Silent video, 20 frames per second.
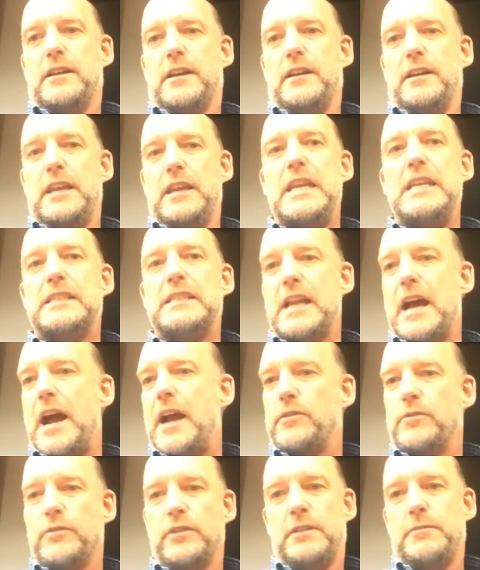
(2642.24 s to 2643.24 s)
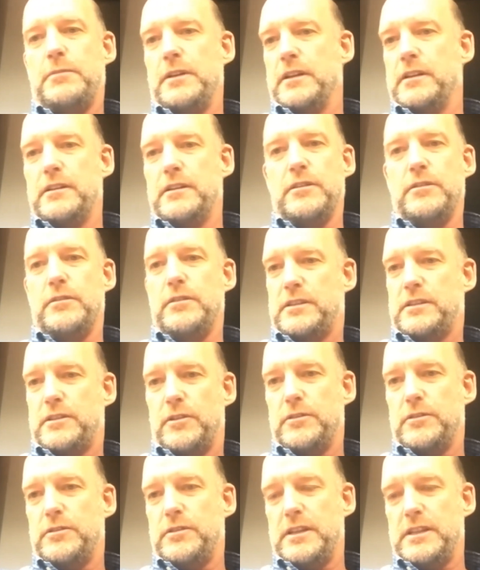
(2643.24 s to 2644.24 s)
He's not going to be able to do his
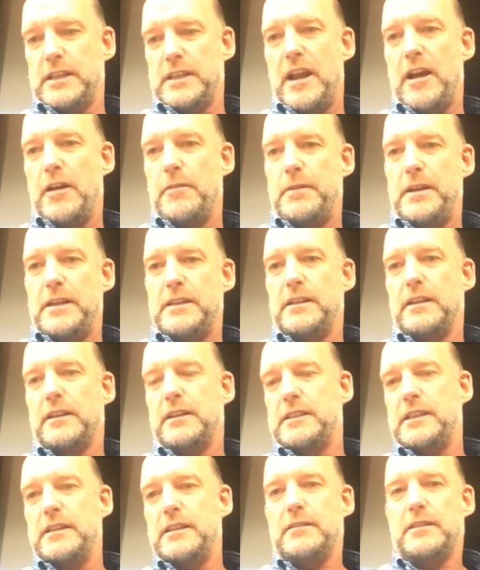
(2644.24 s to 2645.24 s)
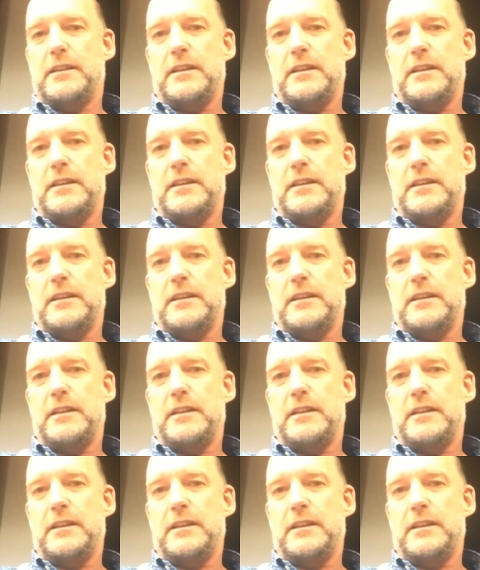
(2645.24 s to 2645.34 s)
surgery as an outpatient because he